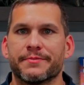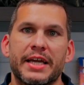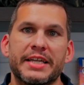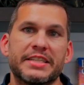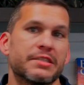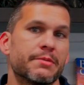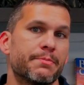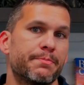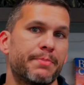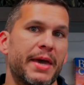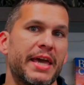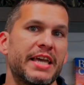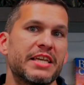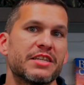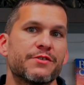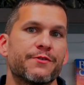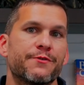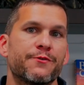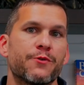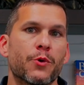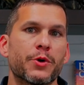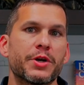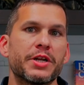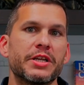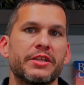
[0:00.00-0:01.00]
It's a base
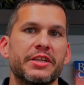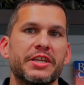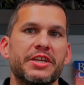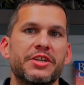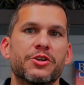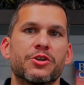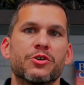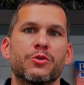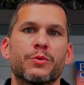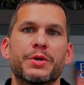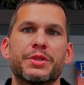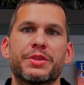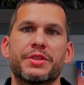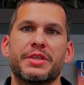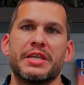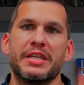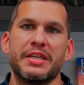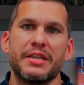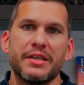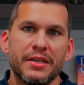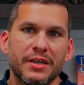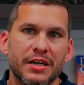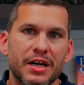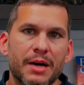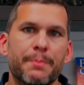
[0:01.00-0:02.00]
40 liter with
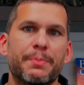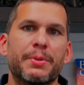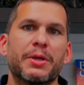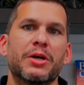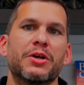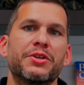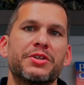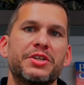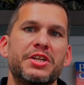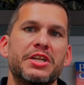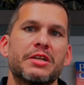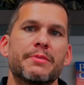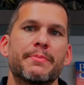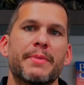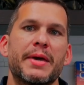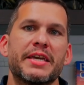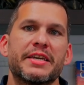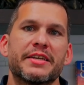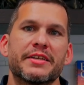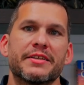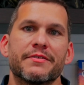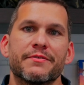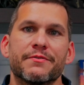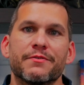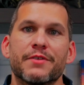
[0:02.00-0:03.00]
the ability to
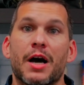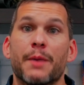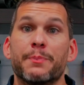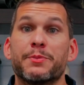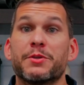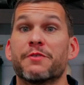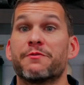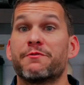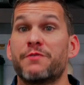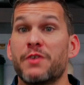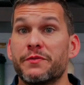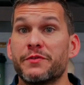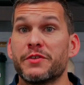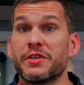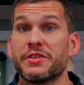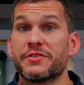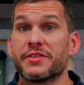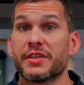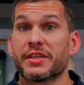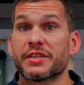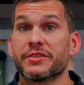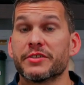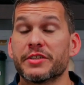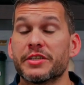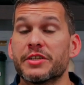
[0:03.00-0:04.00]
make it up to
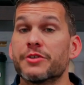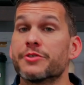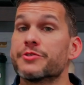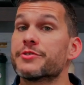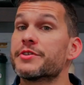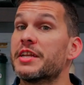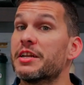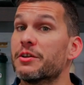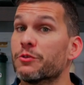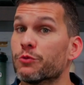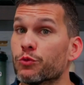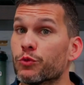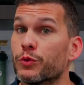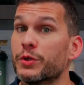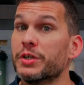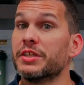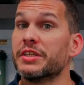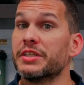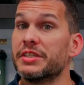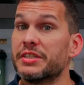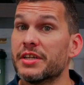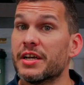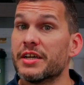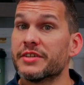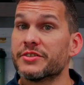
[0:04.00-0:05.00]
56 liters and it
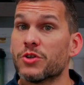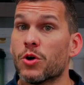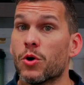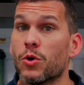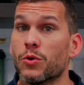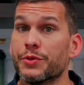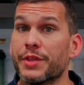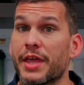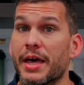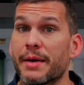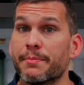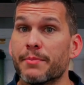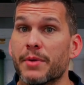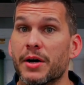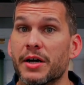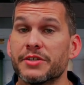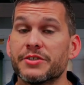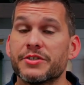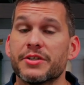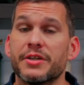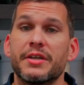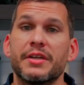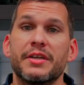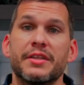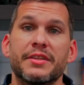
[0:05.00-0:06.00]
really does hold that
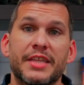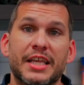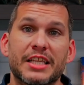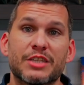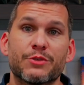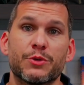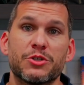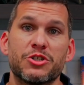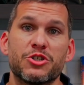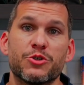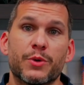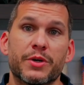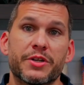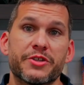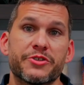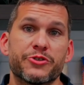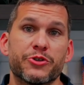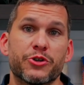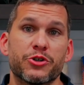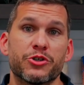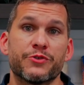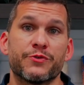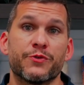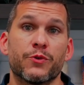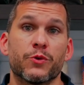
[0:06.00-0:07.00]
much. That's what you want to
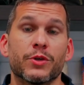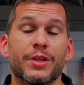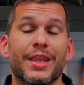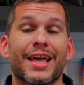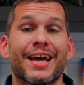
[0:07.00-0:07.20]
search for.